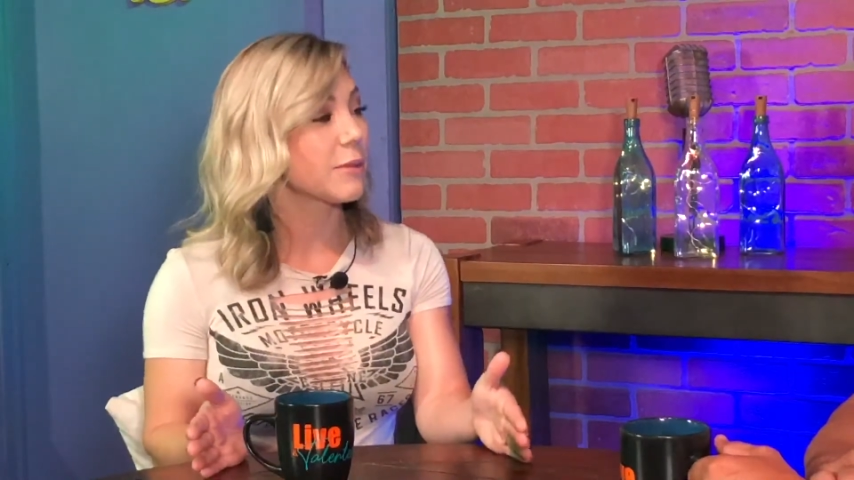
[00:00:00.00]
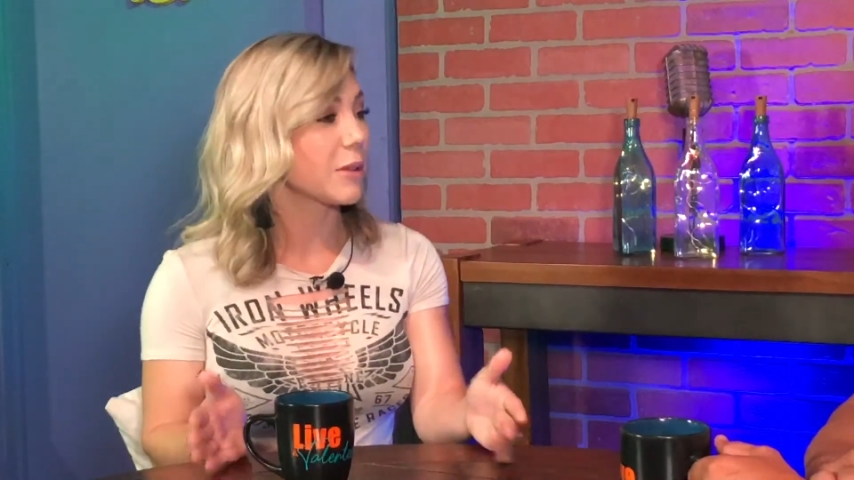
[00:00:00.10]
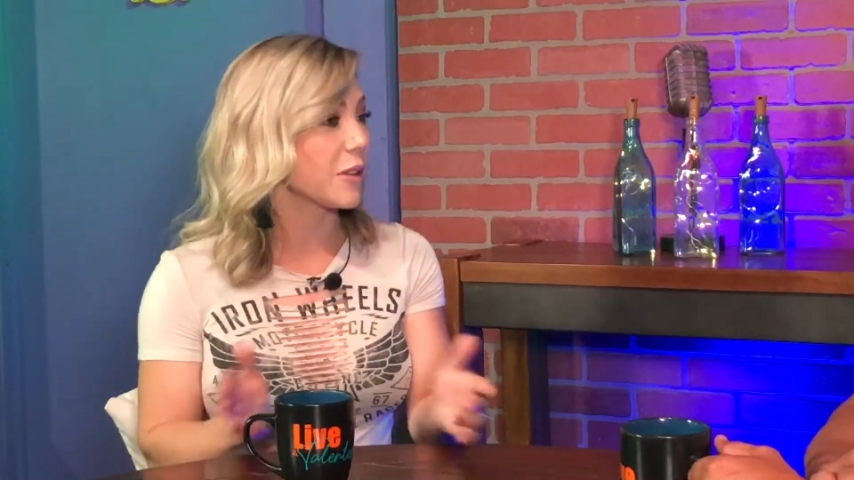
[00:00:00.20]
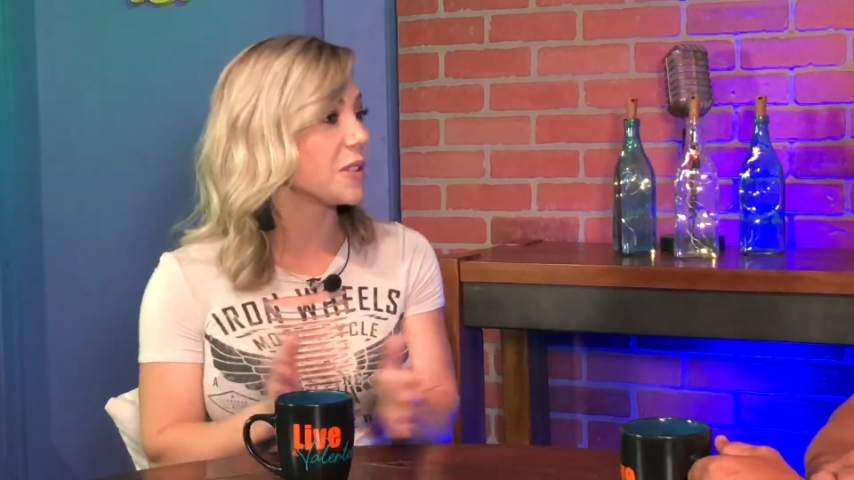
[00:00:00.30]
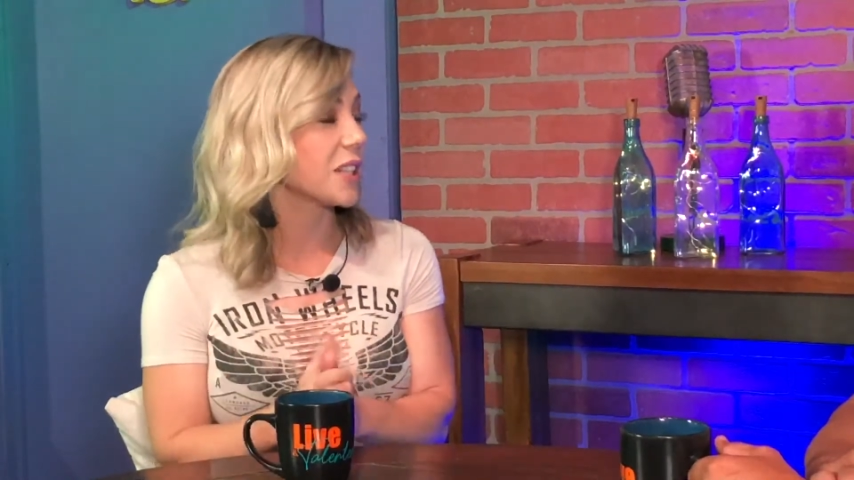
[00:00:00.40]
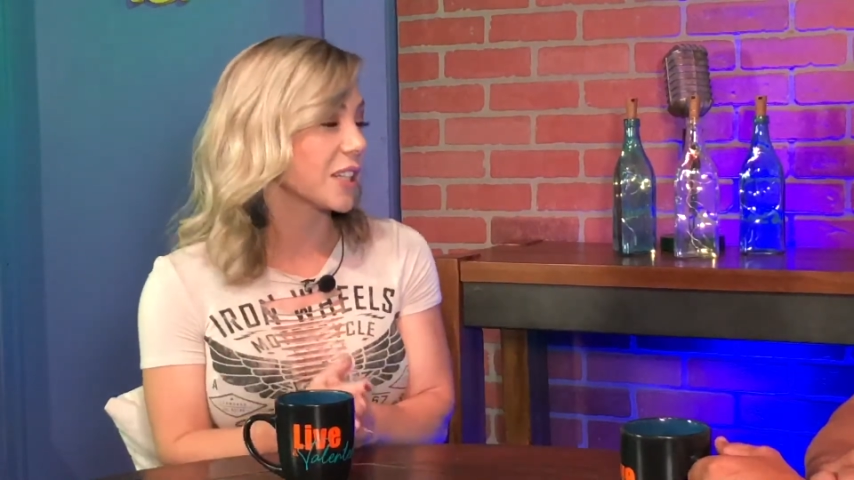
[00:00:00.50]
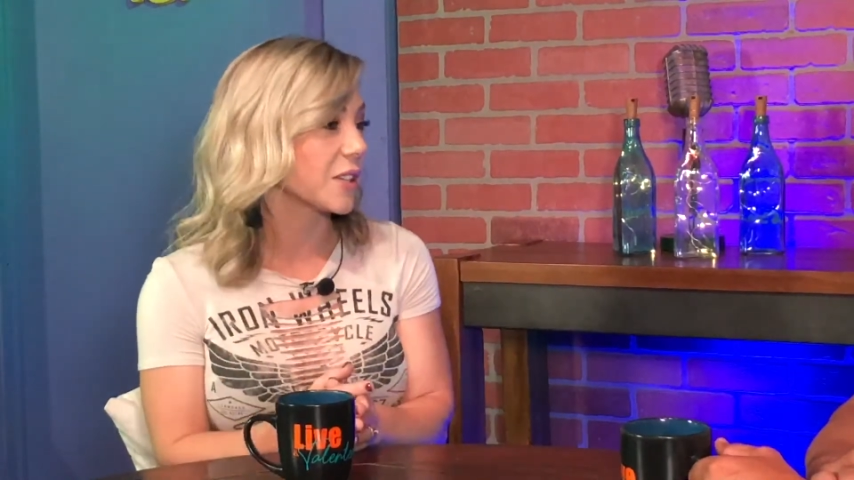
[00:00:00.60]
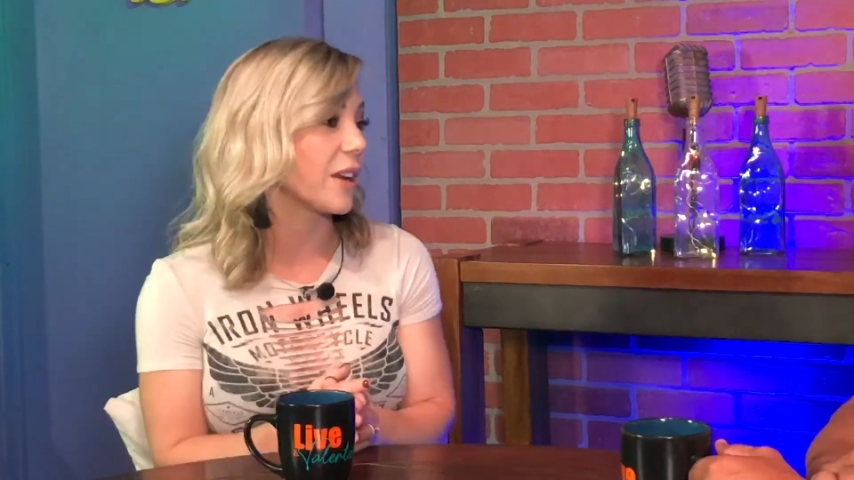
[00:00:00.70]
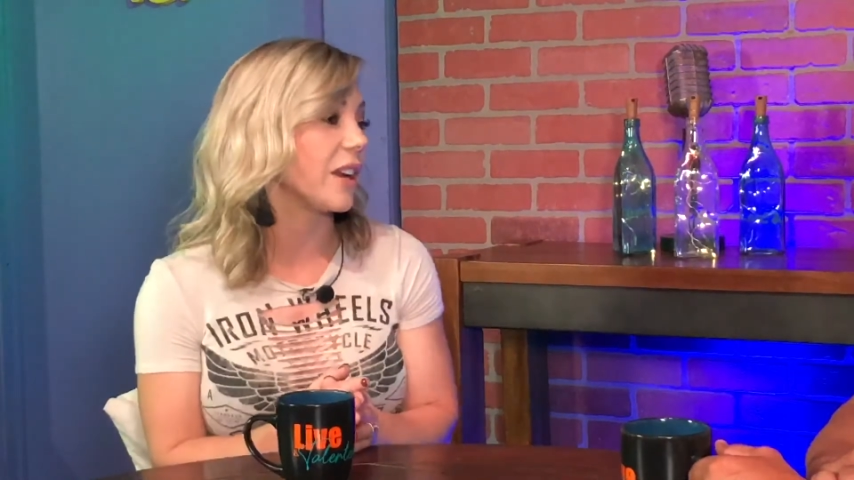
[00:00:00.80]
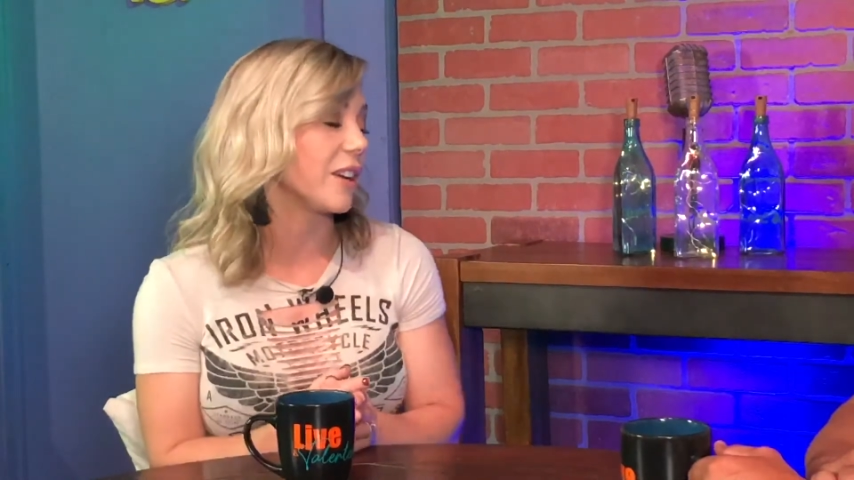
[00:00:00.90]
Some of those
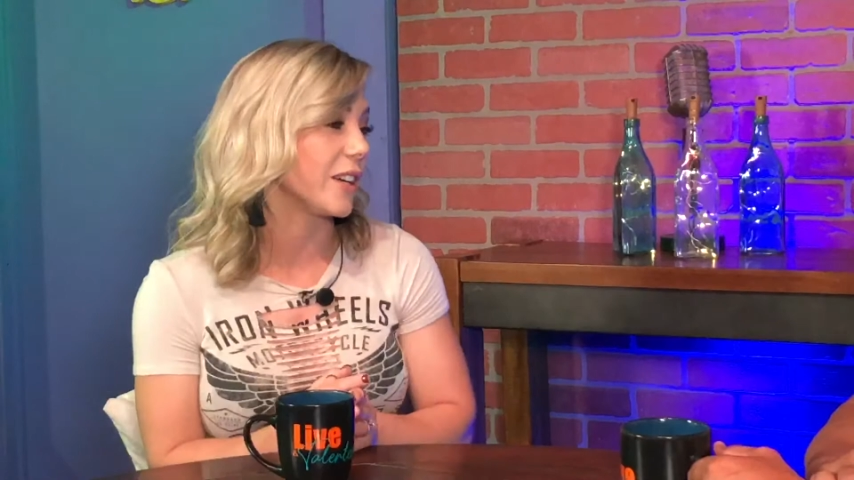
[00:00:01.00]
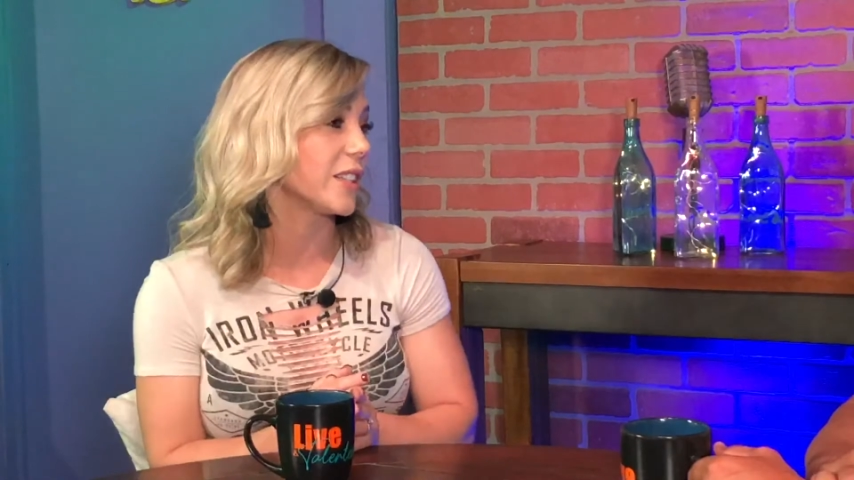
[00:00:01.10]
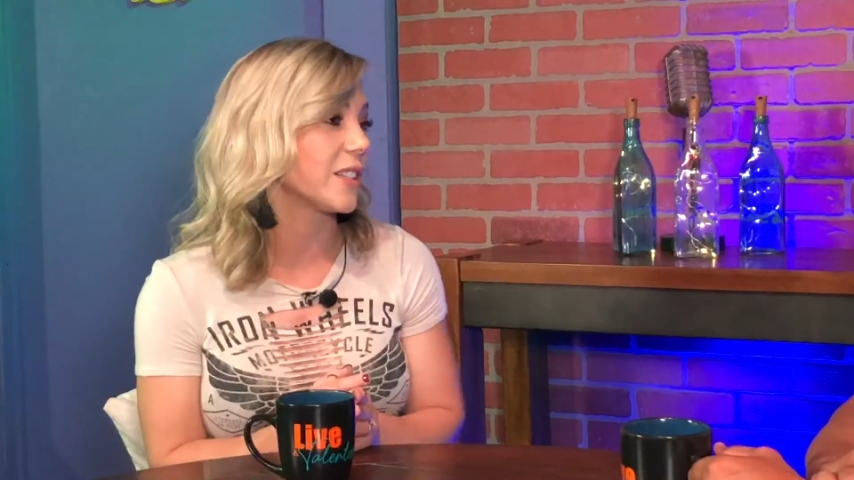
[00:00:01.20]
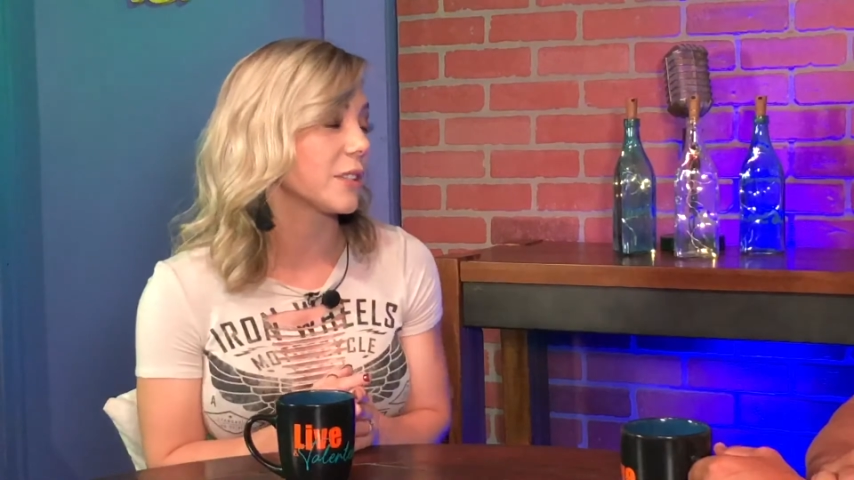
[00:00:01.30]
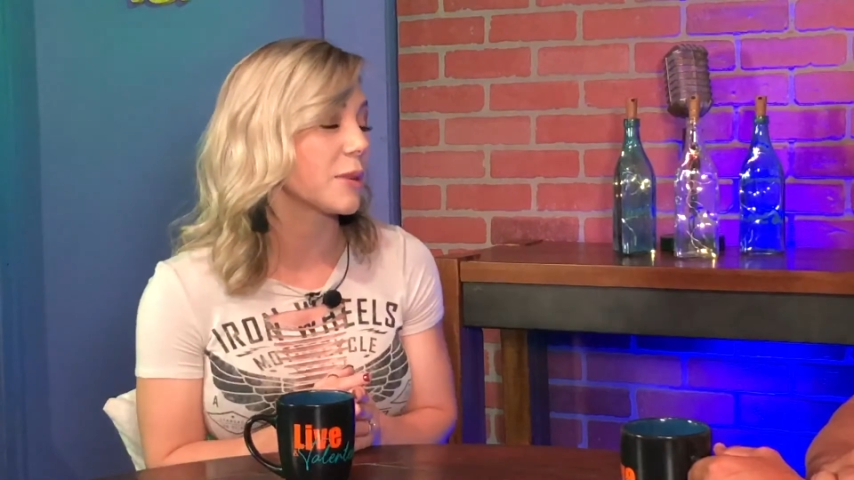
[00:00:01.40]
sixth graders,